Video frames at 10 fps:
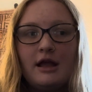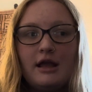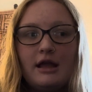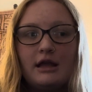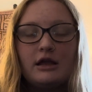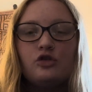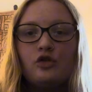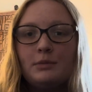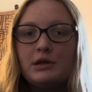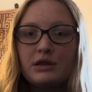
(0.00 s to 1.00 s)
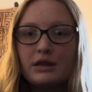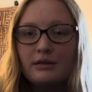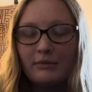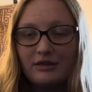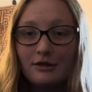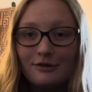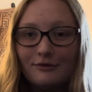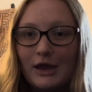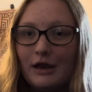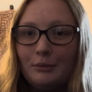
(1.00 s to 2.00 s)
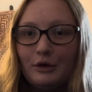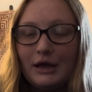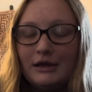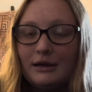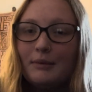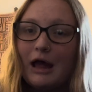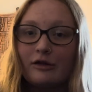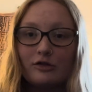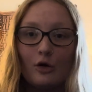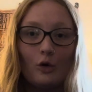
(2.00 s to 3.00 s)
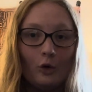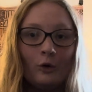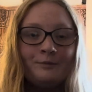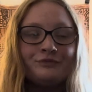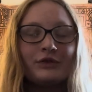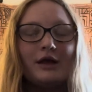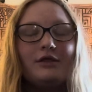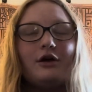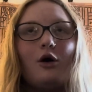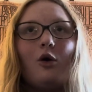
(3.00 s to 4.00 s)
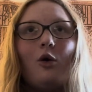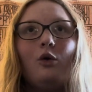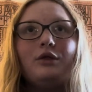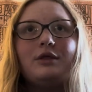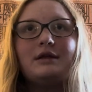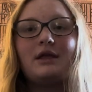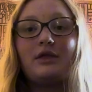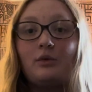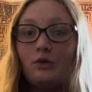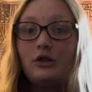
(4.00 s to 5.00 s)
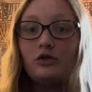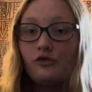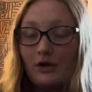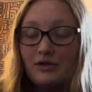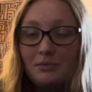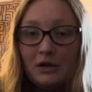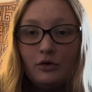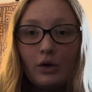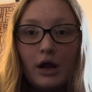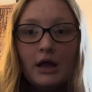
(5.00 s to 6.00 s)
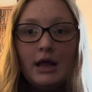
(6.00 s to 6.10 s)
it contributes to the message of Animal Kingdom as a whole. The whole thing that they really stress in Pandora